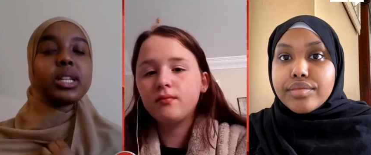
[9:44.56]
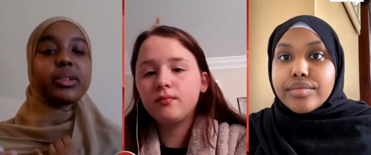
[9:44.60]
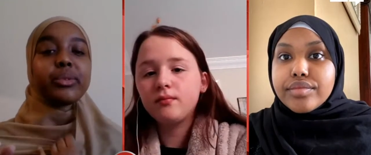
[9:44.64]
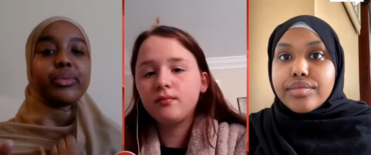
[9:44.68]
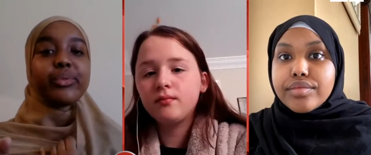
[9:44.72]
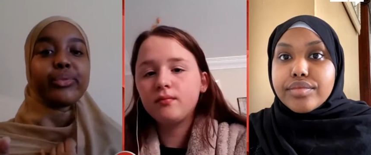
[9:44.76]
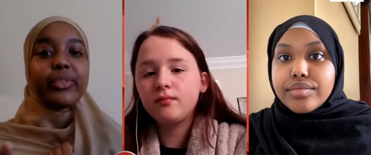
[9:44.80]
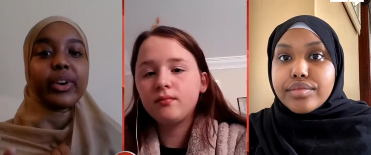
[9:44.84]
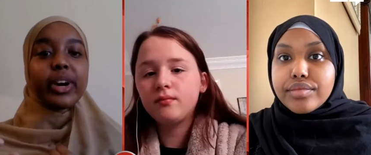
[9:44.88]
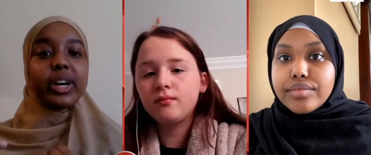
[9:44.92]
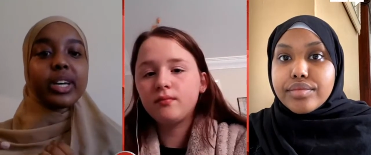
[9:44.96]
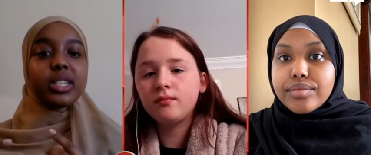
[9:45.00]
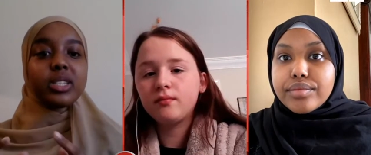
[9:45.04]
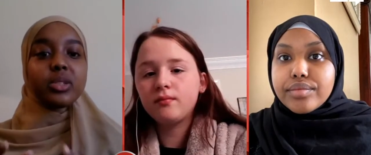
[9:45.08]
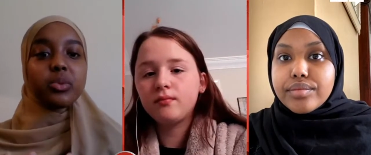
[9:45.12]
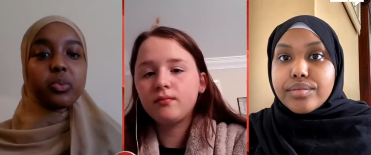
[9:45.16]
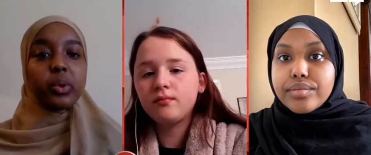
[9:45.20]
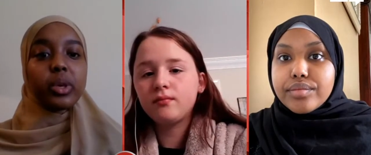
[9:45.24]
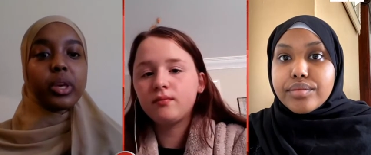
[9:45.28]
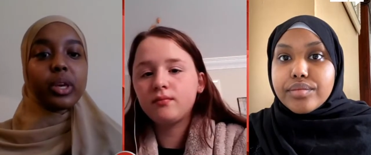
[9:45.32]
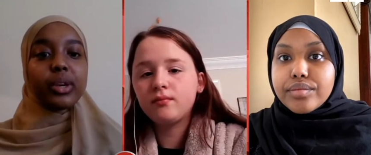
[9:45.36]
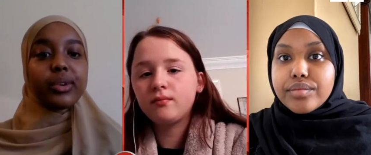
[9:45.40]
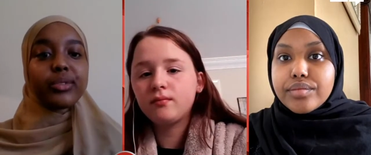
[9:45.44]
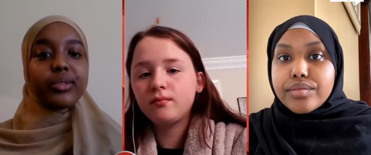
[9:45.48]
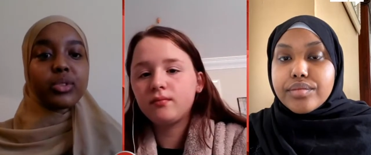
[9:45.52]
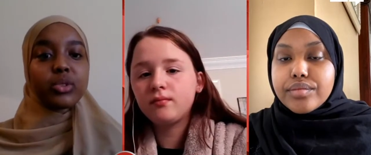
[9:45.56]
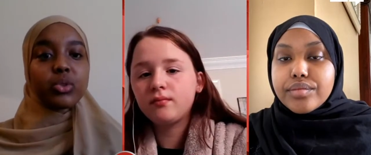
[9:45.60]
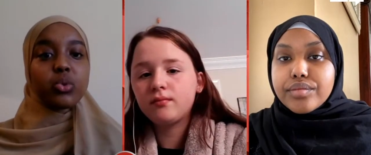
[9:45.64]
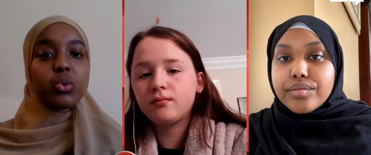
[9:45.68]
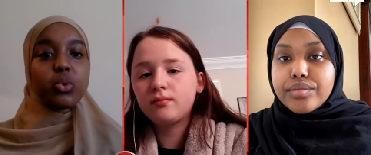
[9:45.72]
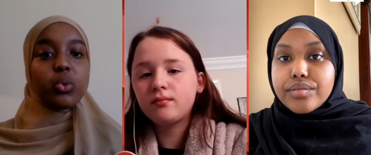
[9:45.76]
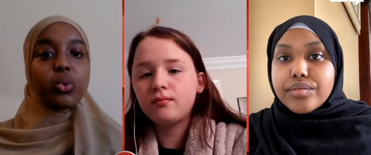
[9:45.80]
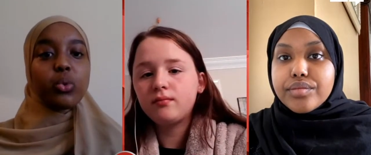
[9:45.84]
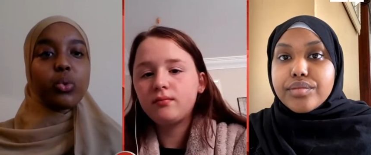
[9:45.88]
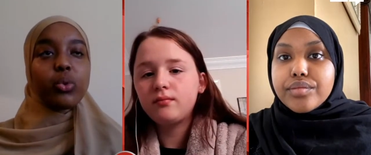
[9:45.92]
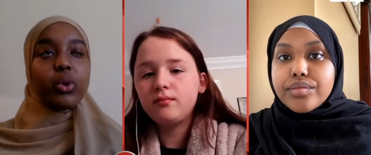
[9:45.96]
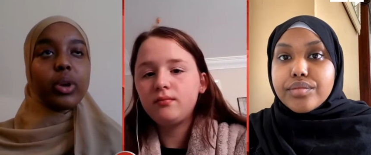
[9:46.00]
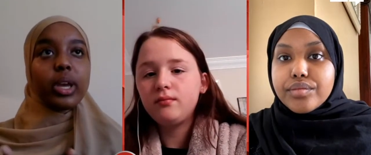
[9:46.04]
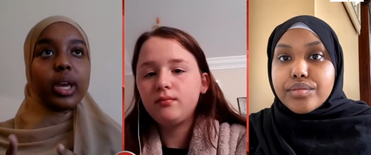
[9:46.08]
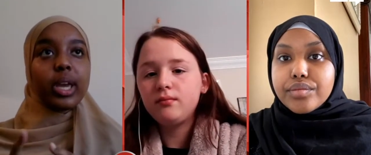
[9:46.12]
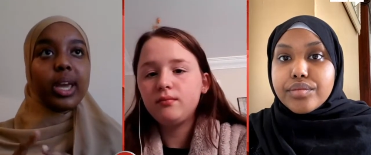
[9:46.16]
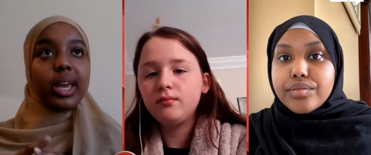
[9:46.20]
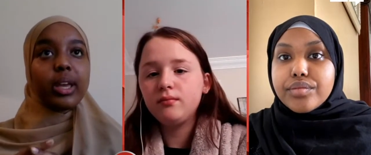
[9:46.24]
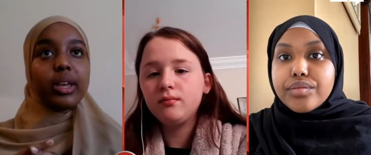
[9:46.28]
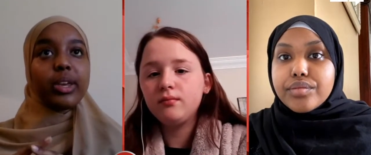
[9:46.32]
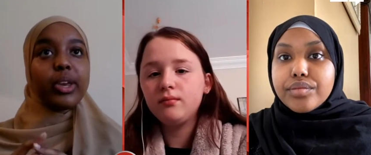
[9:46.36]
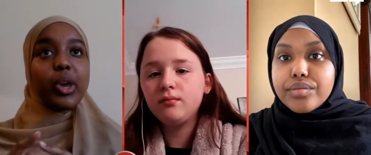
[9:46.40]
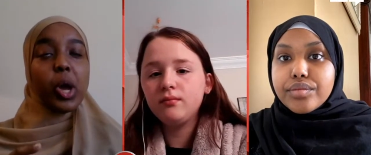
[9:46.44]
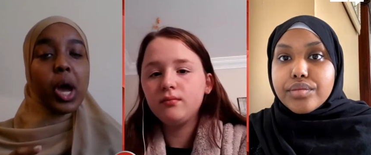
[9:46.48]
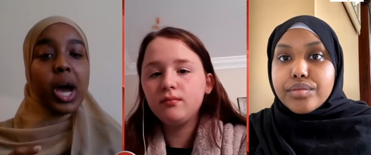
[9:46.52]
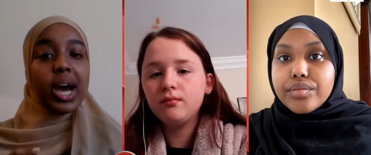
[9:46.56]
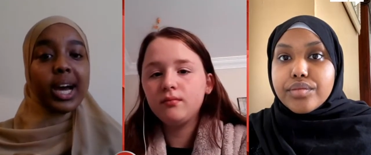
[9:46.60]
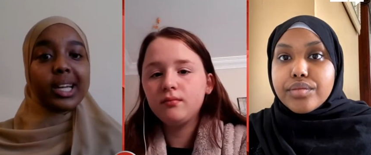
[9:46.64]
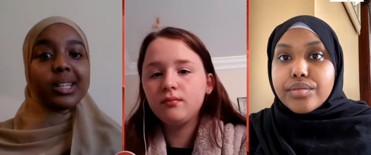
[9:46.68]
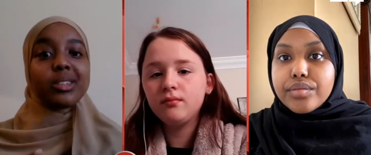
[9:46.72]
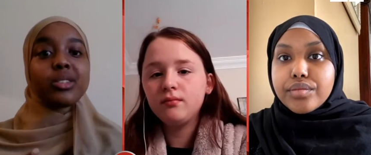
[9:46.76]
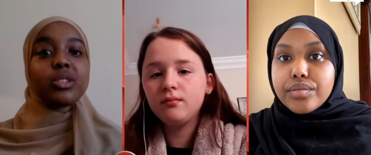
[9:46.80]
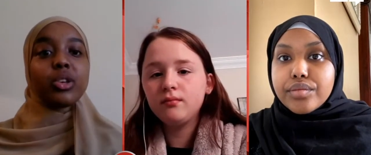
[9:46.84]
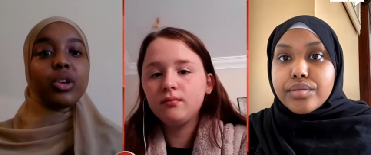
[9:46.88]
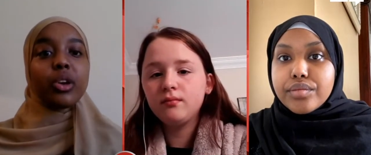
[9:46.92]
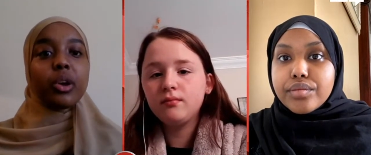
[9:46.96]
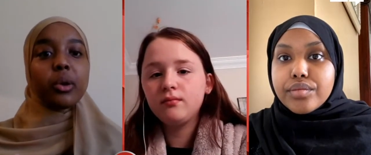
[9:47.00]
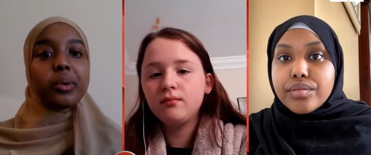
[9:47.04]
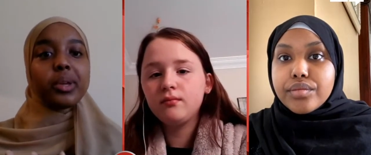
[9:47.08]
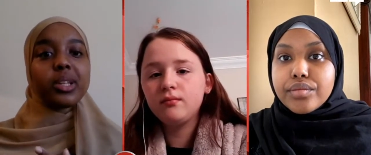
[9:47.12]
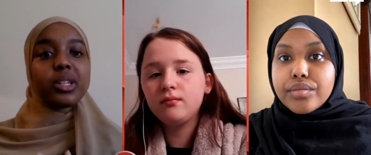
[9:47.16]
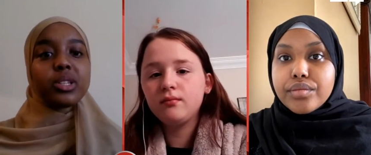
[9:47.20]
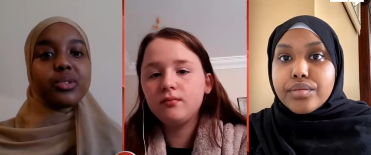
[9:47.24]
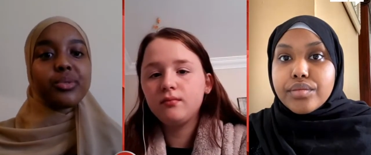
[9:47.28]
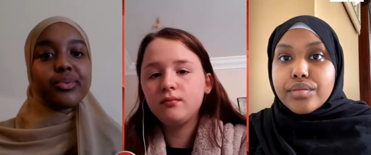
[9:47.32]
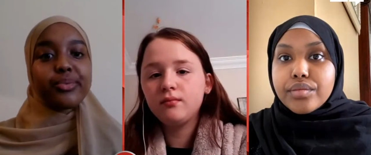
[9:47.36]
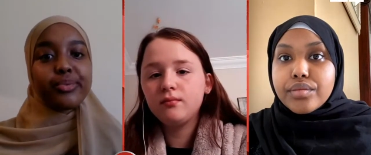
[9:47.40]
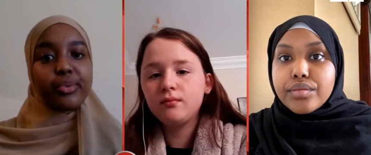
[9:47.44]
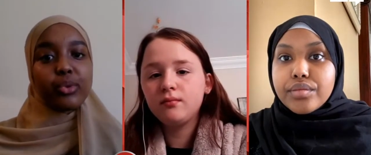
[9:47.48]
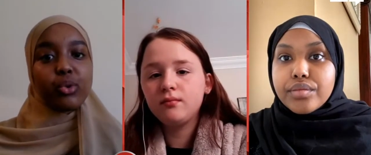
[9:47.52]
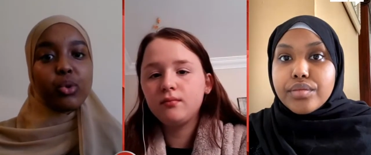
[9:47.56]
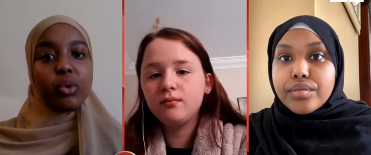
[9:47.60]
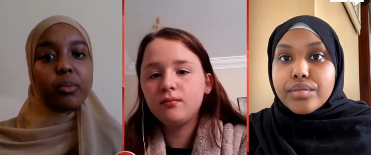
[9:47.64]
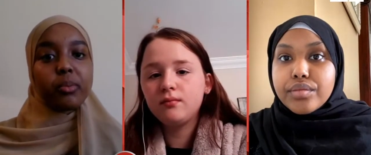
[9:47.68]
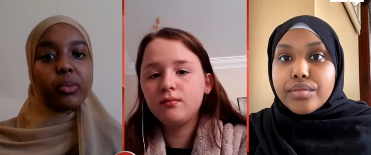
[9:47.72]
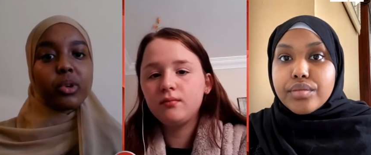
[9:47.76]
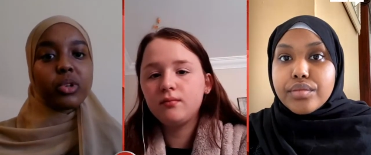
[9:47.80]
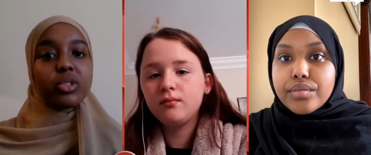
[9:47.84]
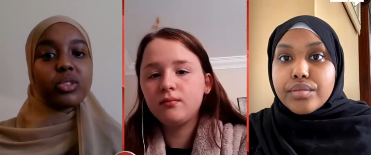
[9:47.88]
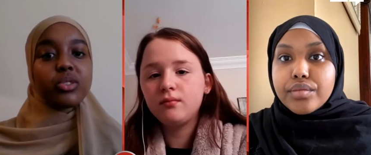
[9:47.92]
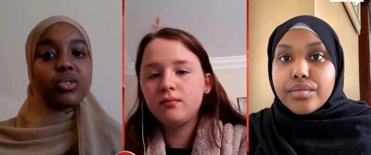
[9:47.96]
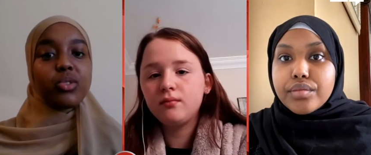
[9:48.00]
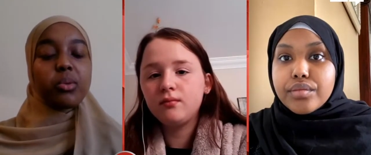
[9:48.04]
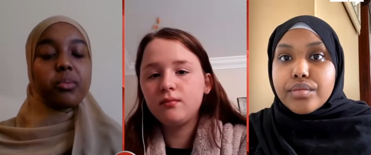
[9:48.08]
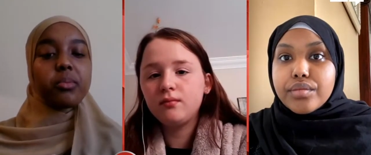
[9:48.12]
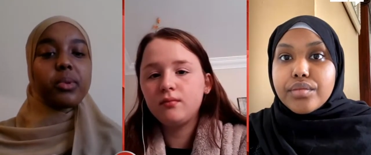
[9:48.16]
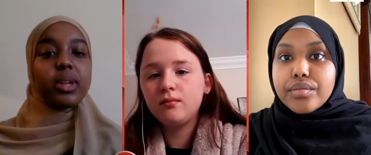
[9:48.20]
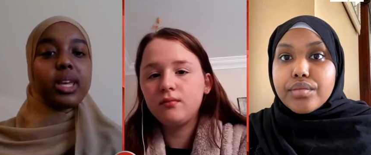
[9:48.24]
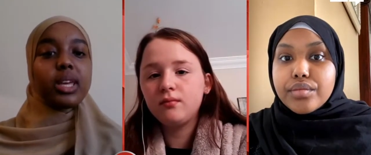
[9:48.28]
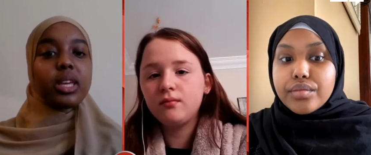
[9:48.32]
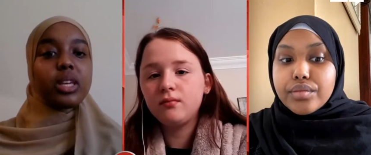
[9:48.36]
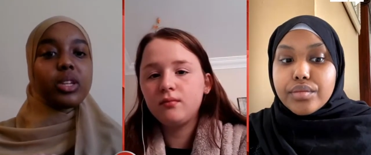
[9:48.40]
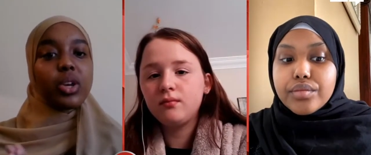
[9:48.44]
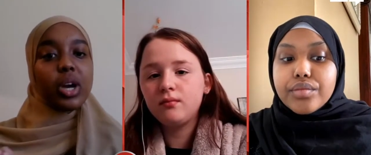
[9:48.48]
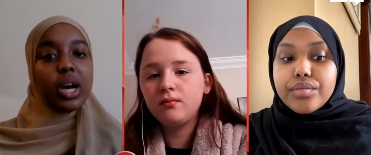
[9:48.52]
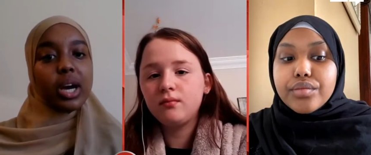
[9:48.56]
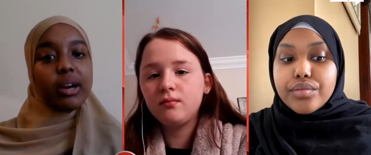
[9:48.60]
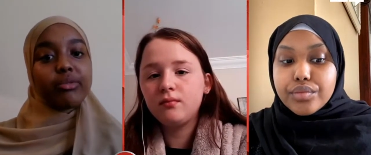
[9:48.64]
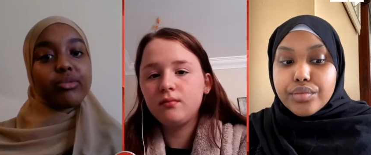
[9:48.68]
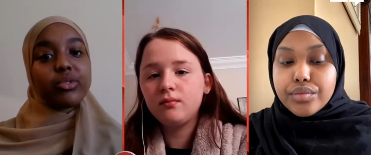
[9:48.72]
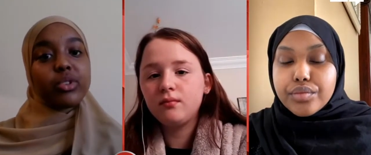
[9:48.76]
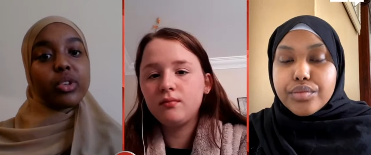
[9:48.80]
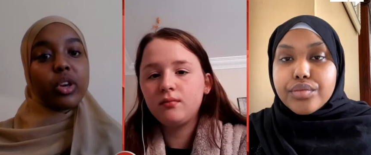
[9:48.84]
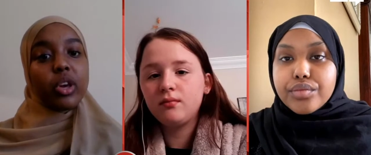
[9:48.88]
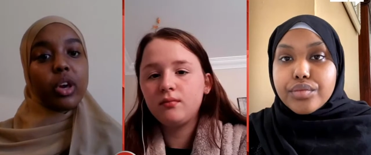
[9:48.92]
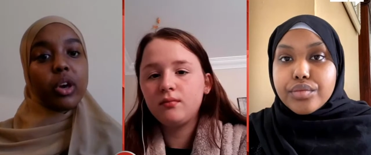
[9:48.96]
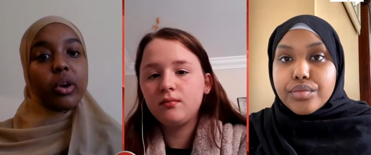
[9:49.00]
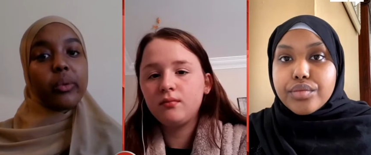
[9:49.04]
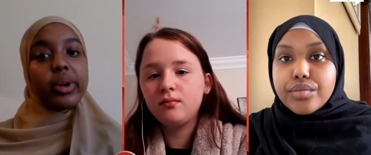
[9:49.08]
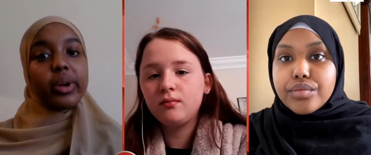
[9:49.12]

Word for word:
Speaker 1: the first week of school, you had to go into form because normally you don't mm -hmm. have to mm-hmm.